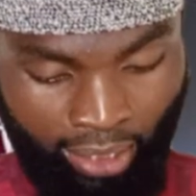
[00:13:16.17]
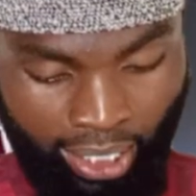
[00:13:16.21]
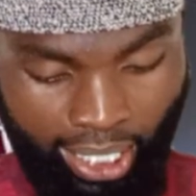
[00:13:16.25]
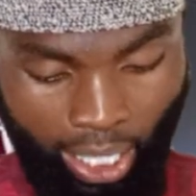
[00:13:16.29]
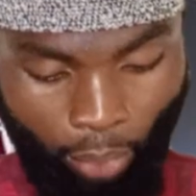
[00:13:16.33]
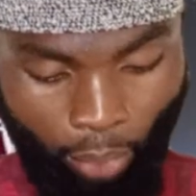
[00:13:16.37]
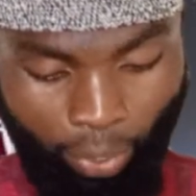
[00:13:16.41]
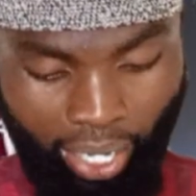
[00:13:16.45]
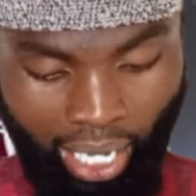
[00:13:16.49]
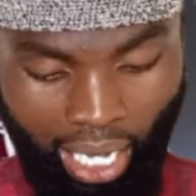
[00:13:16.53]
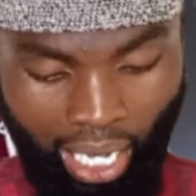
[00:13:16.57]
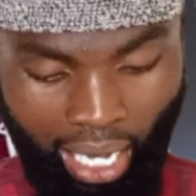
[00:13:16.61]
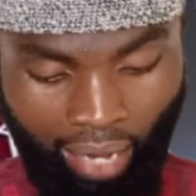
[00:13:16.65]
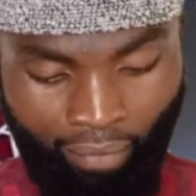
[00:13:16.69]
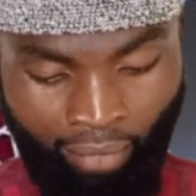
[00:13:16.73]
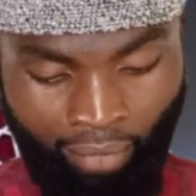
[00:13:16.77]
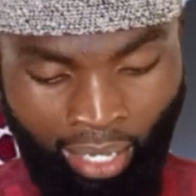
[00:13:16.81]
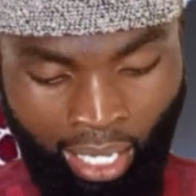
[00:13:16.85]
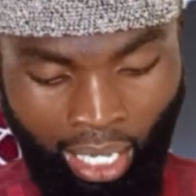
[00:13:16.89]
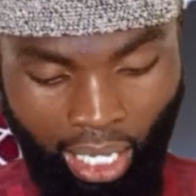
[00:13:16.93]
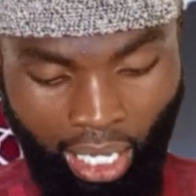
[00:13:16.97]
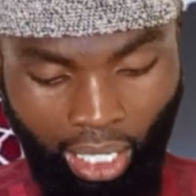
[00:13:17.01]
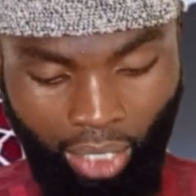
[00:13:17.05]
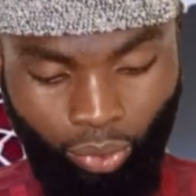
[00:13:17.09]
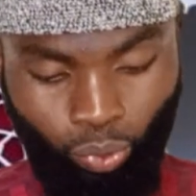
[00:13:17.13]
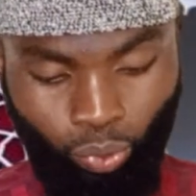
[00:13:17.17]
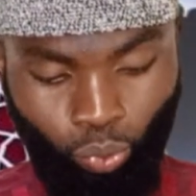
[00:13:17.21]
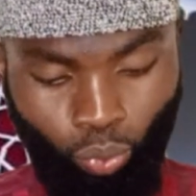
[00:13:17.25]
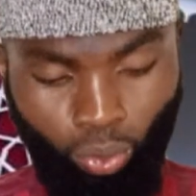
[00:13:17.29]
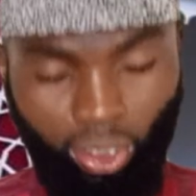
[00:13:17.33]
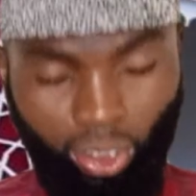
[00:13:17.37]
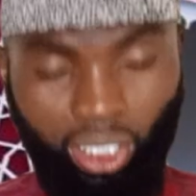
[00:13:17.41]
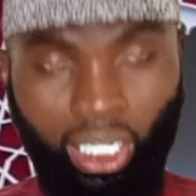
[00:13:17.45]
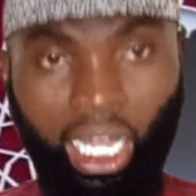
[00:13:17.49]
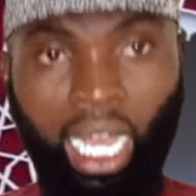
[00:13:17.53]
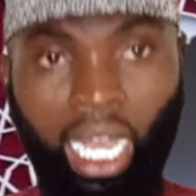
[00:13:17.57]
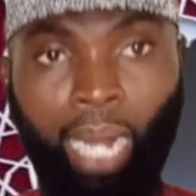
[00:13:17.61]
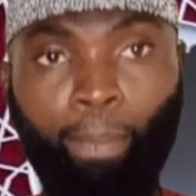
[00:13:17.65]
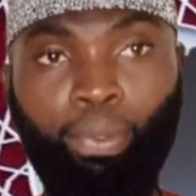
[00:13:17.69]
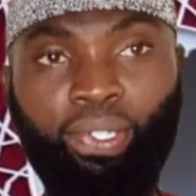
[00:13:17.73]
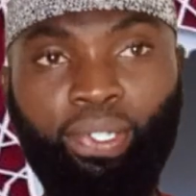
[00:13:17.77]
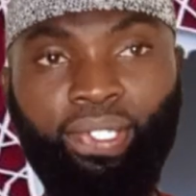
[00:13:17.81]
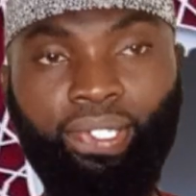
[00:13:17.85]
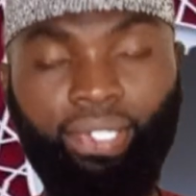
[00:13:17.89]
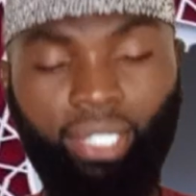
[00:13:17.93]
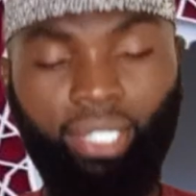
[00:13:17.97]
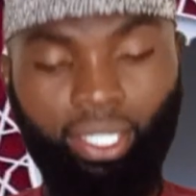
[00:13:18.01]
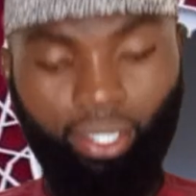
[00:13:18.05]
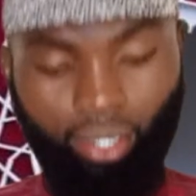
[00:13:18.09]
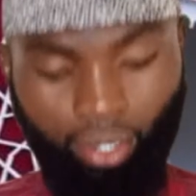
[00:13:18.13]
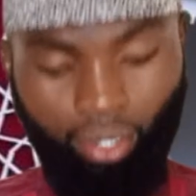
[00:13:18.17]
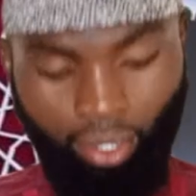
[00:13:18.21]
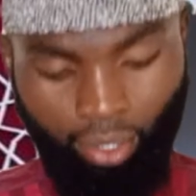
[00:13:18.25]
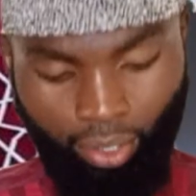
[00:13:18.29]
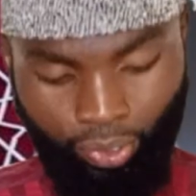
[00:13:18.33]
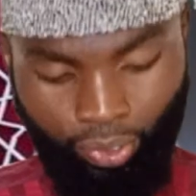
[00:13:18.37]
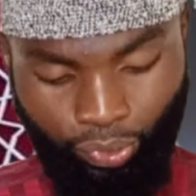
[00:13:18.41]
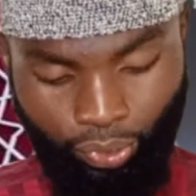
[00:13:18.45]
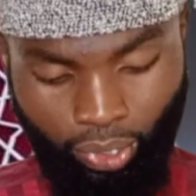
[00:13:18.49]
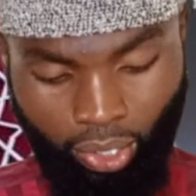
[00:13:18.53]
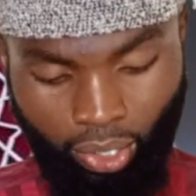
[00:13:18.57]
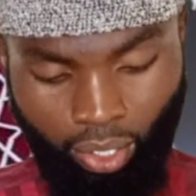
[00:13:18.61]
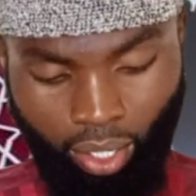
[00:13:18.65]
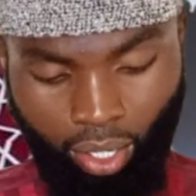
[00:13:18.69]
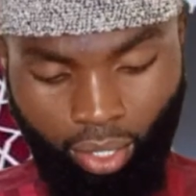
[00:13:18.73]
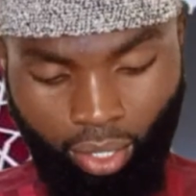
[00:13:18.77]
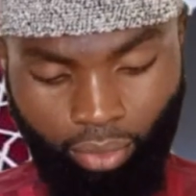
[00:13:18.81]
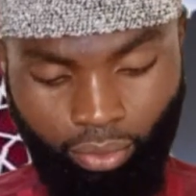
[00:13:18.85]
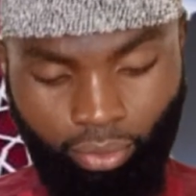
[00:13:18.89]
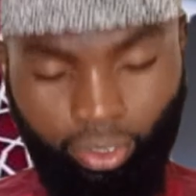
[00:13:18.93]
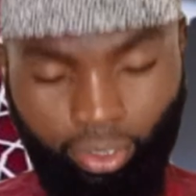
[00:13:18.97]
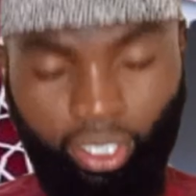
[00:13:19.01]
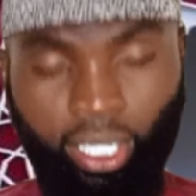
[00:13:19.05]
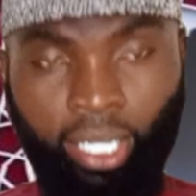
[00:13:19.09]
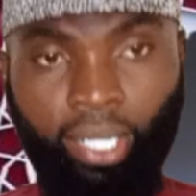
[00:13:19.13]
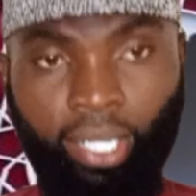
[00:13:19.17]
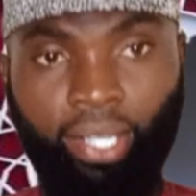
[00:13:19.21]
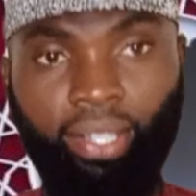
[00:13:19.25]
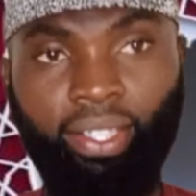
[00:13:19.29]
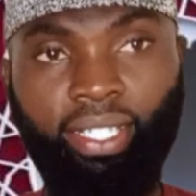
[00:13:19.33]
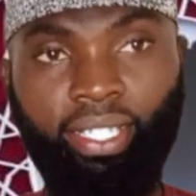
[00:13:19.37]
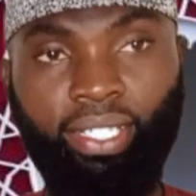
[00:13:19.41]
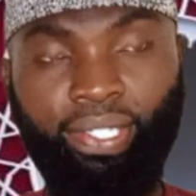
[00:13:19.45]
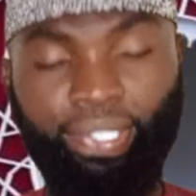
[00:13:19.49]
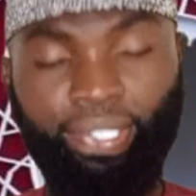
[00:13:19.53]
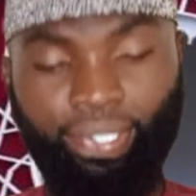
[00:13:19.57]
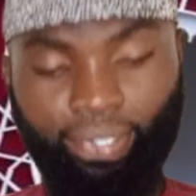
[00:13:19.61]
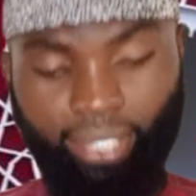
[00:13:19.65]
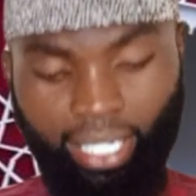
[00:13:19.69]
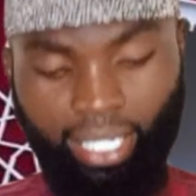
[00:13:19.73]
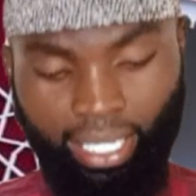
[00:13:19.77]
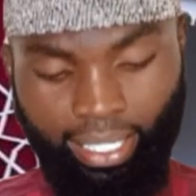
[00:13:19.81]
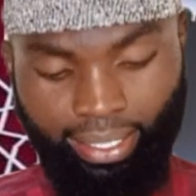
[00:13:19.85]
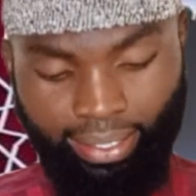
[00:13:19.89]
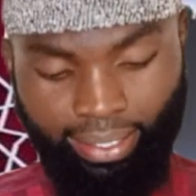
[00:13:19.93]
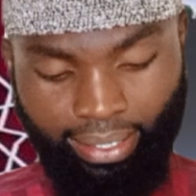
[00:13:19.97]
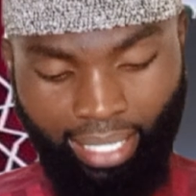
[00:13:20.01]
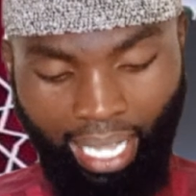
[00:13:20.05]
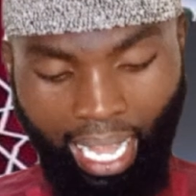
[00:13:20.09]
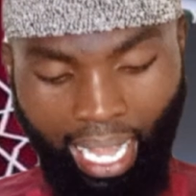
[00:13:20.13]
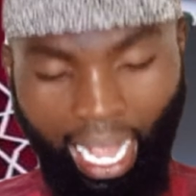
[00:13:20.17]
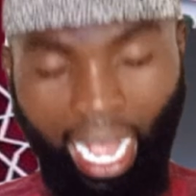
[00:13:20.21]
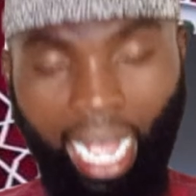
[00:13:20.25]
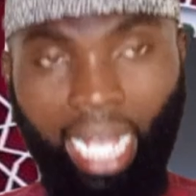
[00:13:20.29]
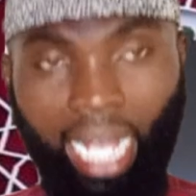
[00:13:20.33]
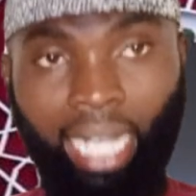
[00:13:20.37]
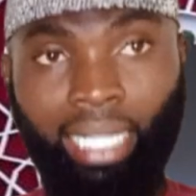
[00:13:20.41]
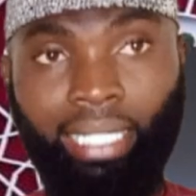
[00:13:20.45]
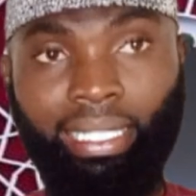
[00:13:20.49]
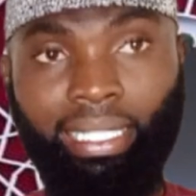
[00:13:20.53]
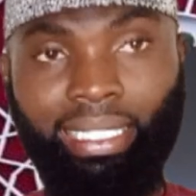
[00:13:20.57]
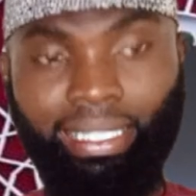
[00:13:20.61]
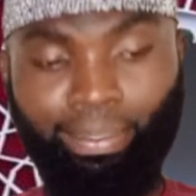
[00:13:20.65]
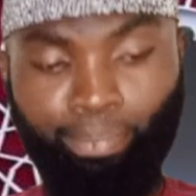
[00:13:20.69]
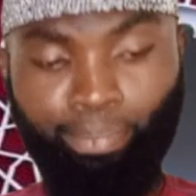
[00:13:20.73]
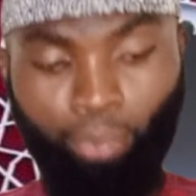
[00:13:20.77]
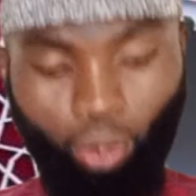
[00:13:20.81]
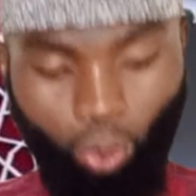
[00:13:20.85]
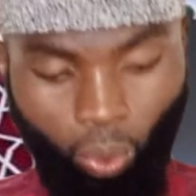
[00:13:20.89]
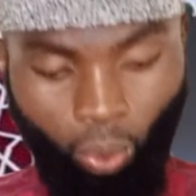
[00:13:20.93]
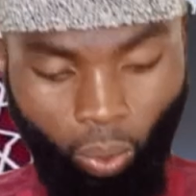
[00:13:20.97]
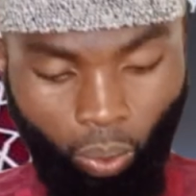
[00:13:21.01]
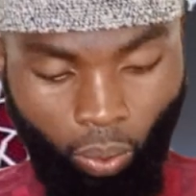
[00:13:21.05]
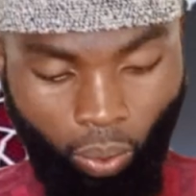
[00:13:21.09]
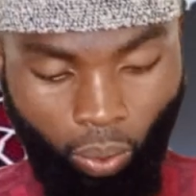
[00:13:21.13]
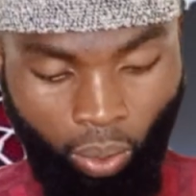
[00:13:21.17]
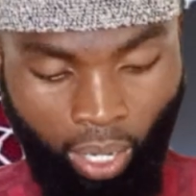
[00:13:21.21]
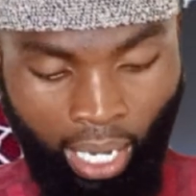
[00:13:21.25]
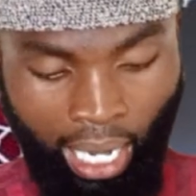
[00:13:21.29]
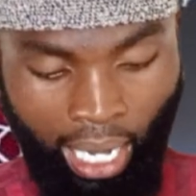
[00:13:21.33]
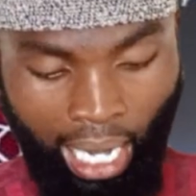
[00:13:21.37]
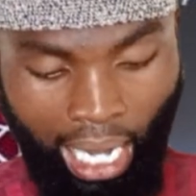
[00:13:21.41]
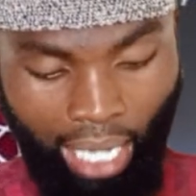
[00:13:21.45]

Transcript: Here we have at-tullabu sigarun. The students are small.